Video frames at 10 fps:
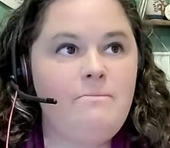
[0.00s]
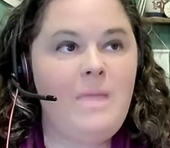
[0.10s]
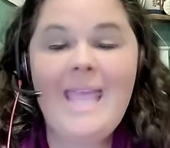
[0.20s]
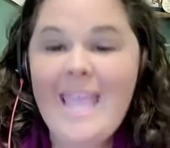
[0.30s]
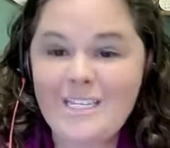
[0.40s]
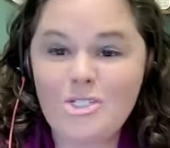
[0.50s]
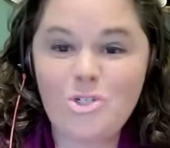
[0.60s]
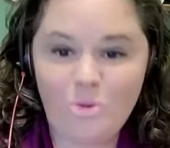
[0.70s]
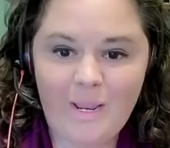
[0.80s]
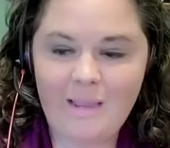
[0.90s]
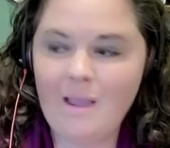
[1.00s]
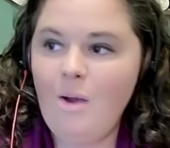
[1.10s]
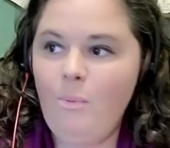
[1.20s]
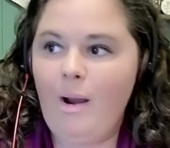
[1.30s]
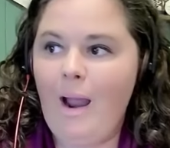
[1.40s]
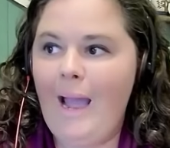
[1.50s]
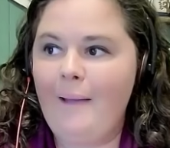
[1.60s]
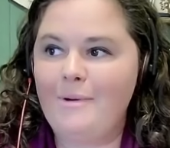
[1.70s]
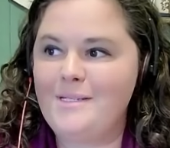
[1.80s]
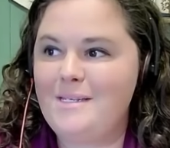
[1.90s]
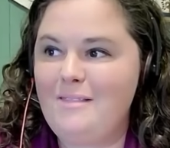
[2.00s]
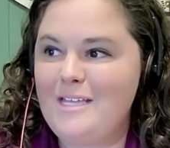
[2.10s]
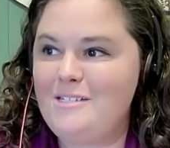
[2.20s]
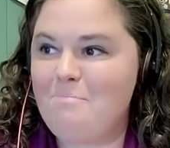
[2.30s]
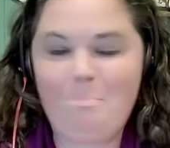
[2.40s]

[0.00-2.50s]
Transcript: history where I was this